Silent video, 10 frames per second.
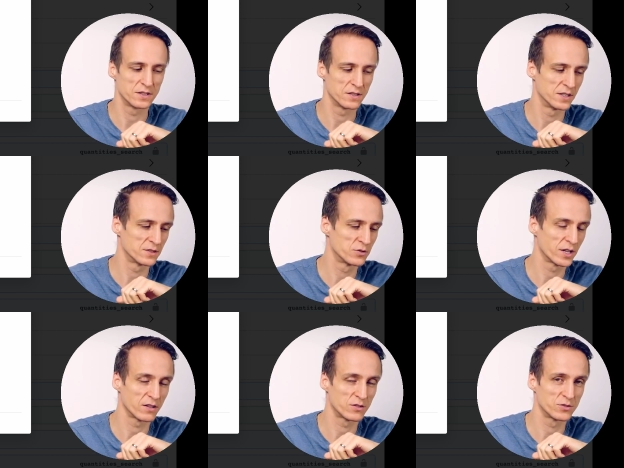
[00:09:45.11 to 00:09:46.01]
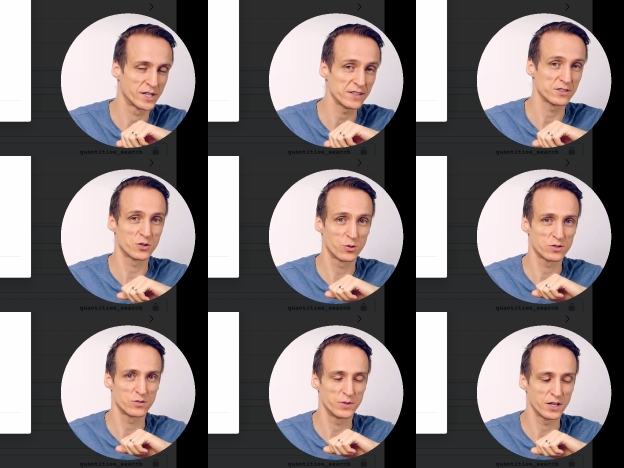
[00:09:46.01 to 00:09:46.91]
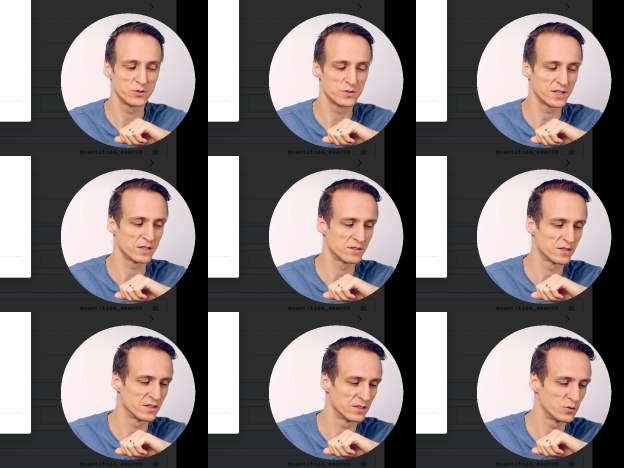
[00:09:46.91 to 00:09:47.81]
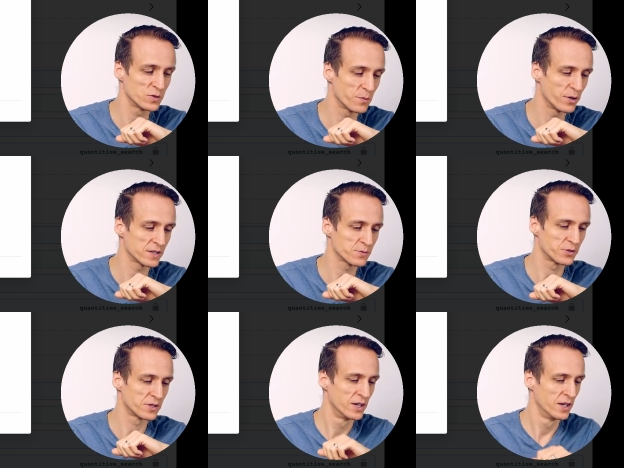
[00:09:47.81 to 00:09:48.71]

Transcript: And to get a token, we are using user password